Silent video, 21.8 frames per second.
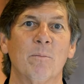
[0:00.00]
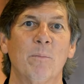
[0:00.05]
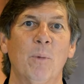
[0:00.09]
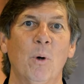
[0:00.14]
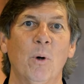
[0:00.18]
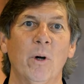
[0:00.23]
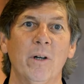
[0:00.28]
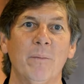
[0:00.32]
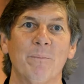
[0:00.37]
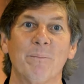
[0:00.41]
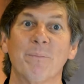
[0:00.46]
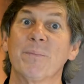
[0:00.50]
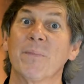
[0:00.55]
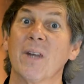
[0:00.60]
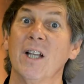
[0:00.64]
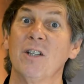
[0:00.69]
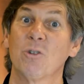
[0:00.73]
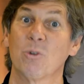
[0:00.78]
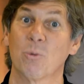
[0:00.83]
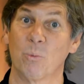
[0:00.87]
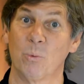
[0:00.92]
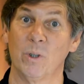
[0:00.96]
port,
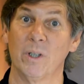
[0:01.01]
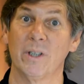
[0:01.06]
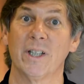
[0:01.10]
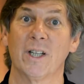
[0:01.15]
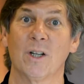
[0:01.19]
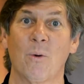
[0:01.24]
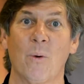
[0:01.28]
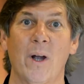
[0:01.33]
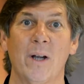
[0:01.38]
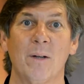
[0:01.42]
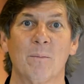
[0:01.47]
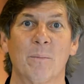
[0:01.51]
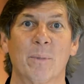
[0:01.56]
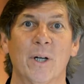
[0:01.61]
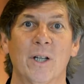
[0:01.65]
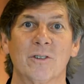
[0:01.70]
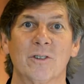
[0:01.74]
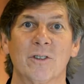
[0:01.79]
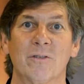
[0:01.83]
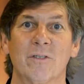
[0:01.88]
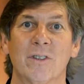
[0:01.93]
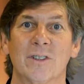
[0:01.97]
it's really quite
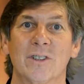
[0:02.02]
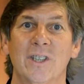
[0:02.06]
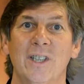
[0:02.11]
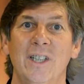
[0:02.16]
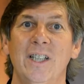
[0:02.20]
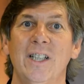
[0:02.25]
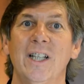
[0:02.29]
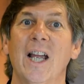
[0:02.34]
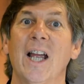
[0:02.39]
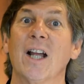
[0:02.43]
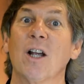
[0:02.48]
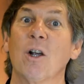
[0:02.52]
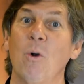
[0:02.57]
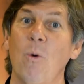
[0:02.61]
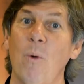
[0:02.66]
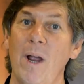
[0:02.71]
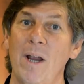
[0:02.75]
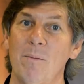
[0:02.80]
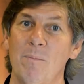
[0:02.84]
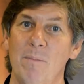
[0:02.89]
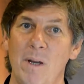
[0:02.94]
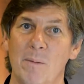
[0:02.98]
impressive to see and
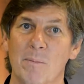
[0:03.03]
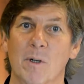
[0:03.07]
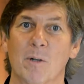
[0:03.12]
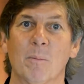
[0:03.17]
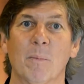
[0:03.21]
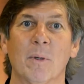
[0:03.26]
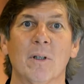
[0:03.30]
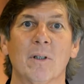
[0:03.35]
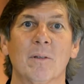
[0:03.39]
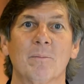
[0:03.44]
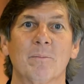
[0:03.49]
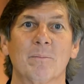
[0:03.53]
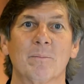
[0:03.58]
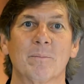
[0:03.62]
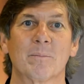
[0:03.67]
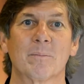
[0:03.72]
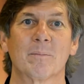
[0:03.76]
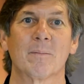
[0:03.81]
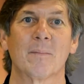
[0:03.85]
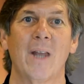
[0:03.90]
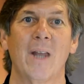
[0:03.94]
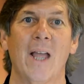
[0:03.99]
quite memorable
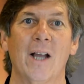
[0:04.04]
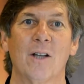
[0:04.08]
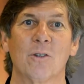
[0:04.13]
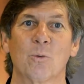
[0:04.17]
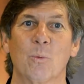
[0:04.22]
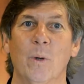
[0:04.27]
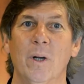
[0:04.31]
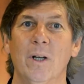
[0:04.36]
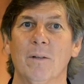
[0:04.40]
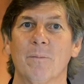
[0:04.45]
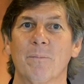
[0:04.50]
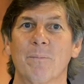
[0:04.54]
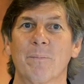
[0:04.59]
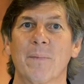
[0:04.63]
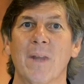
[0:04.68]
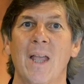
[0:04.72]
as well.